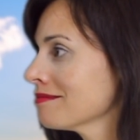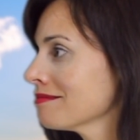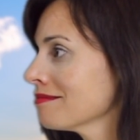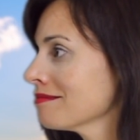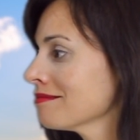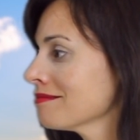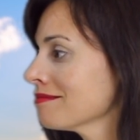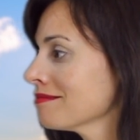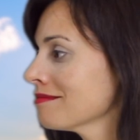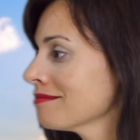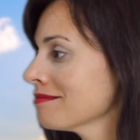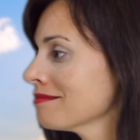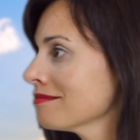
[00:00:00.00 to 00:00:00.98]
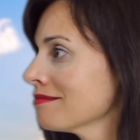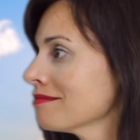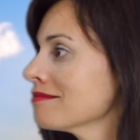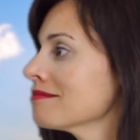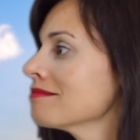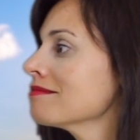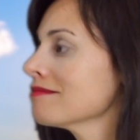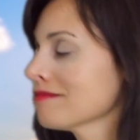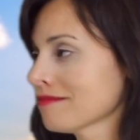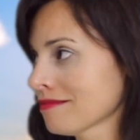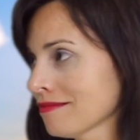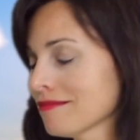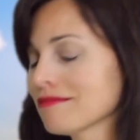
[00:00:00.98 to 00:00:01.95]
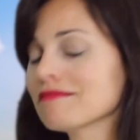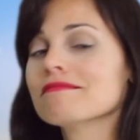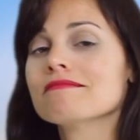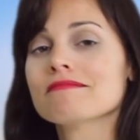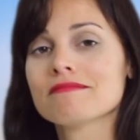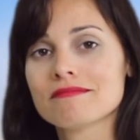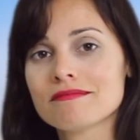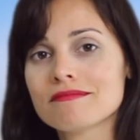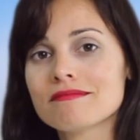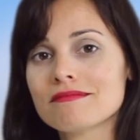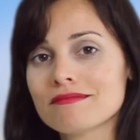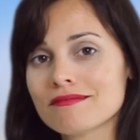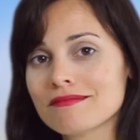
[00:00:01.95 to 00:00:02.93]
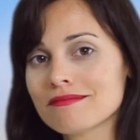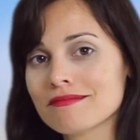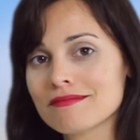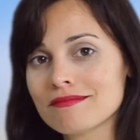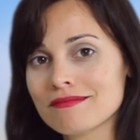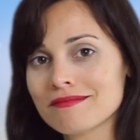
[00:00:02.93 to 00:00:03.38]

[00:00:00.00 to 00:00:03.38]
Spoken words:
[no speech]